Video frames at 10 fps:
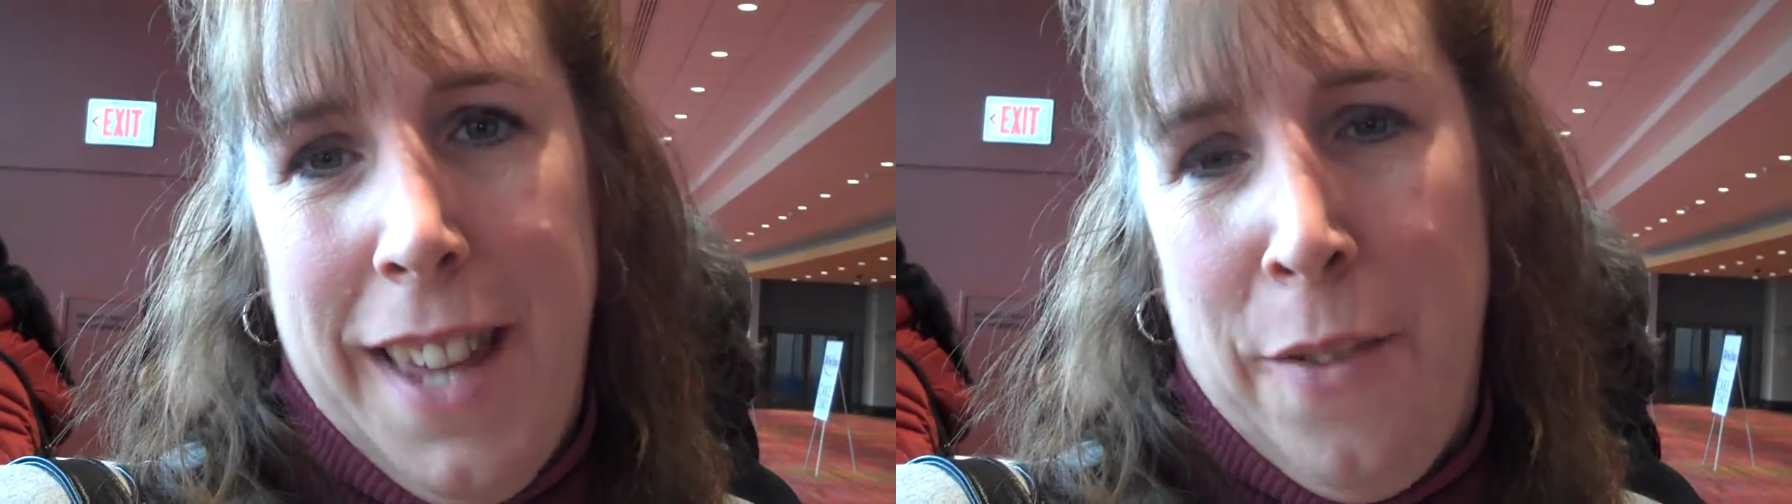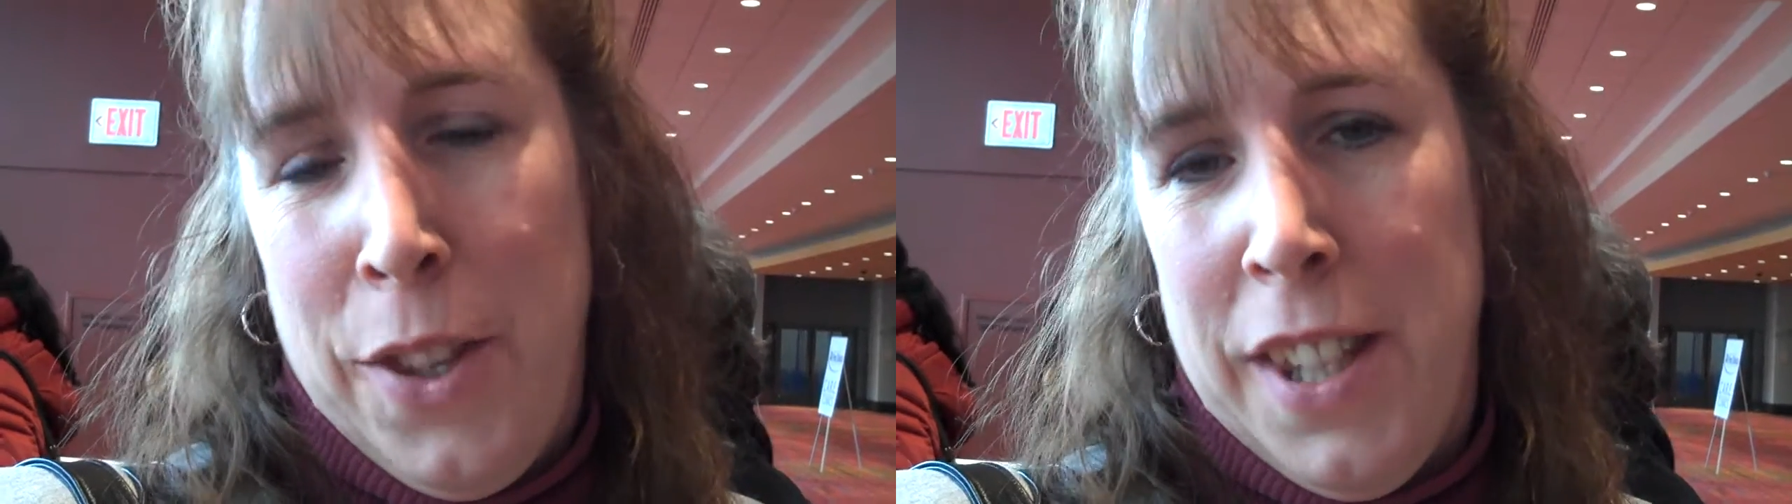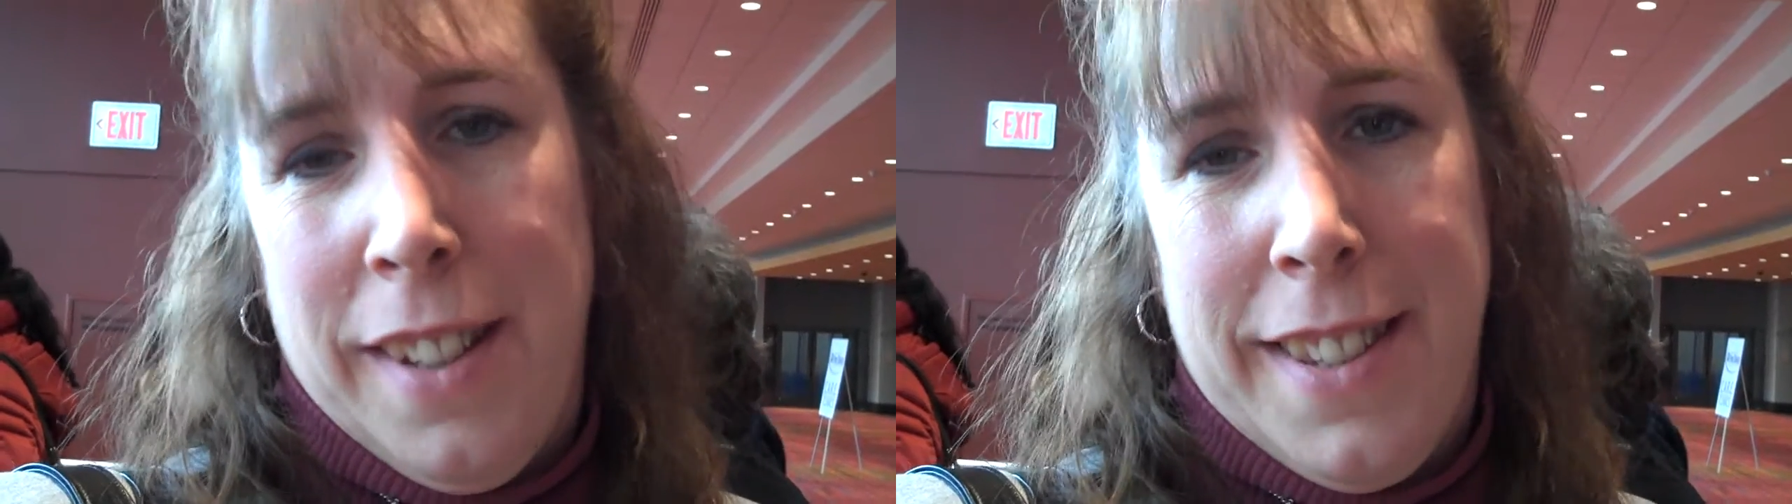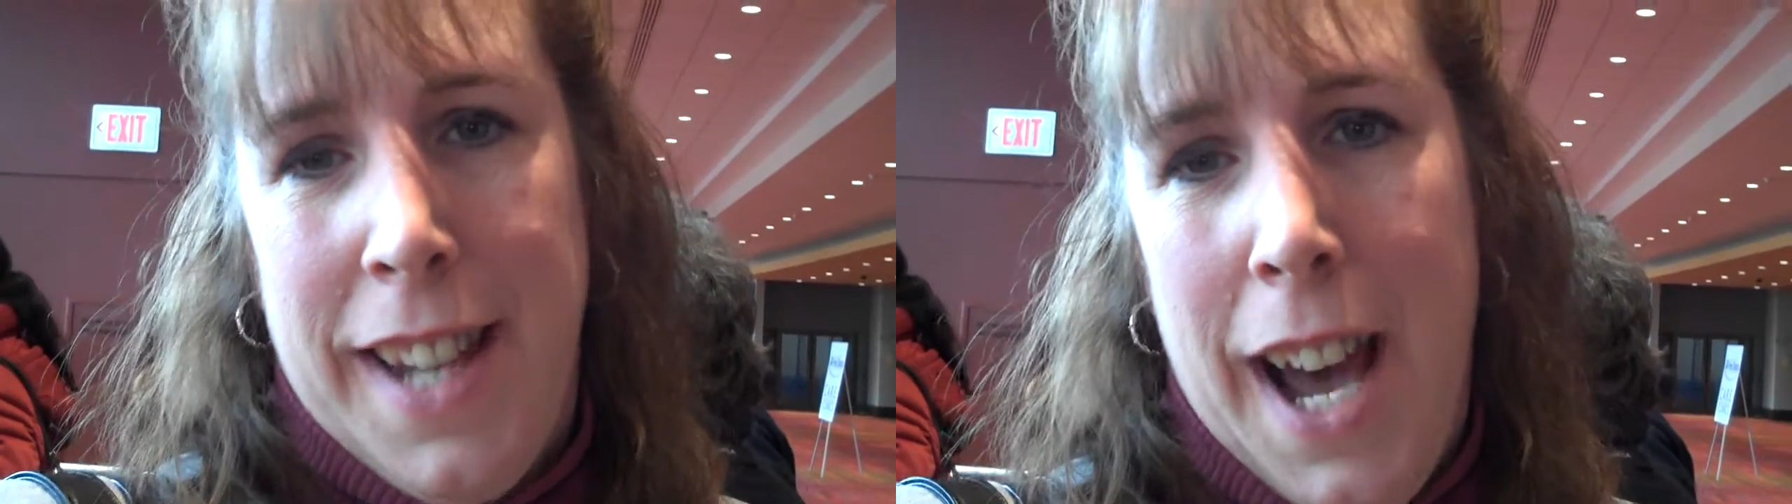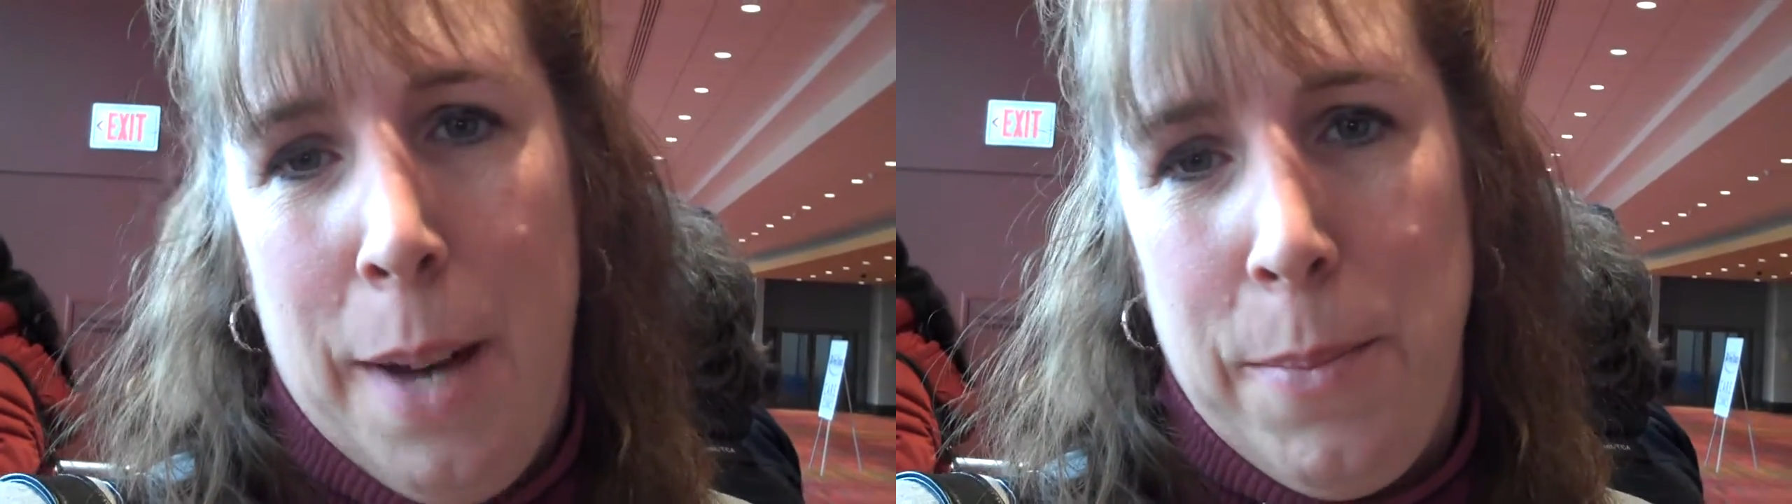everything
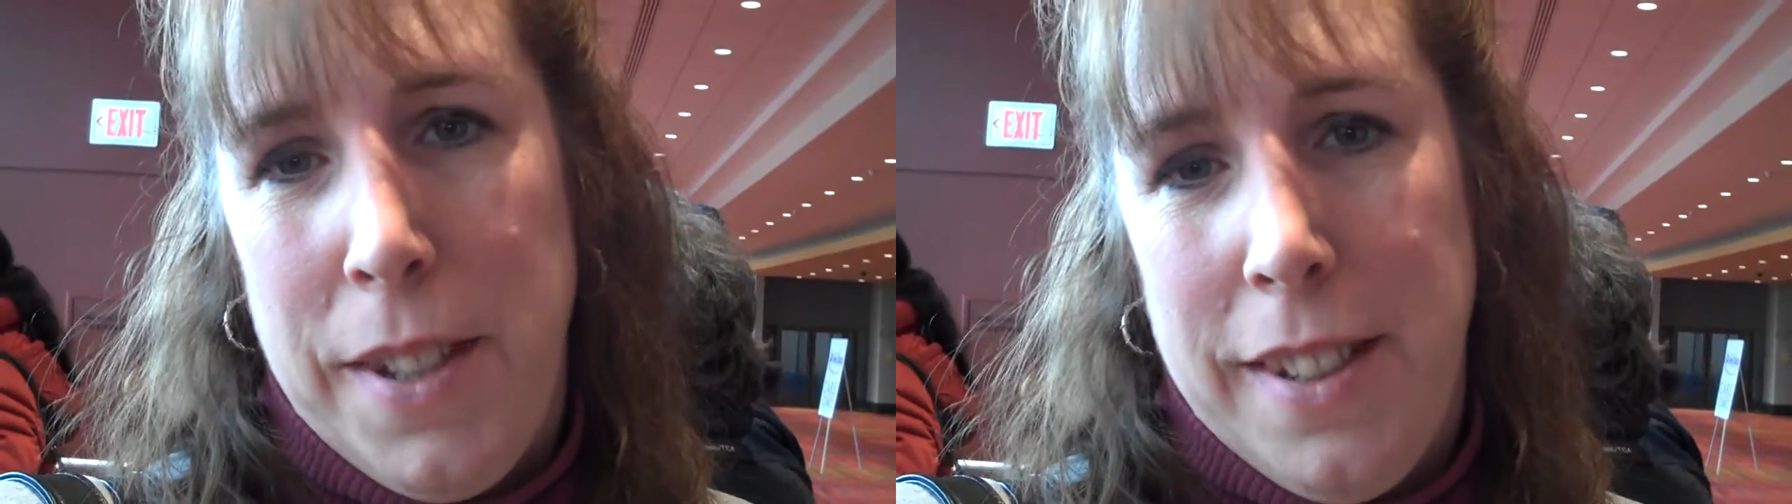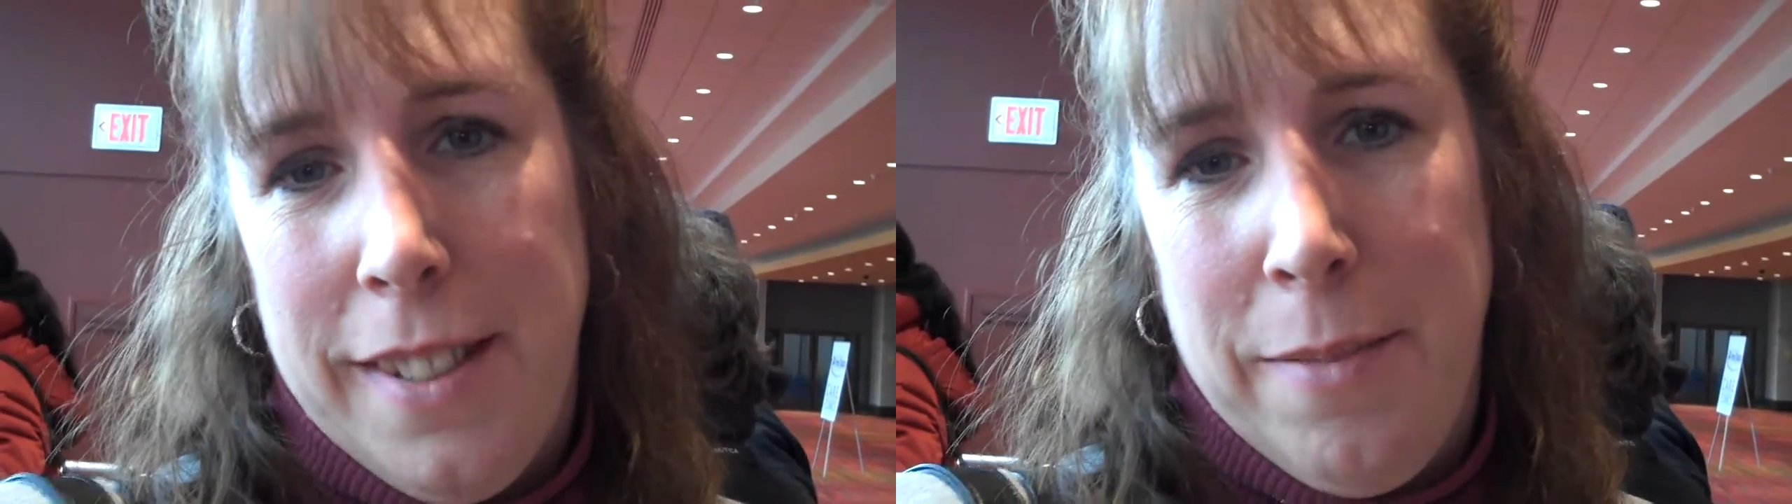stopped.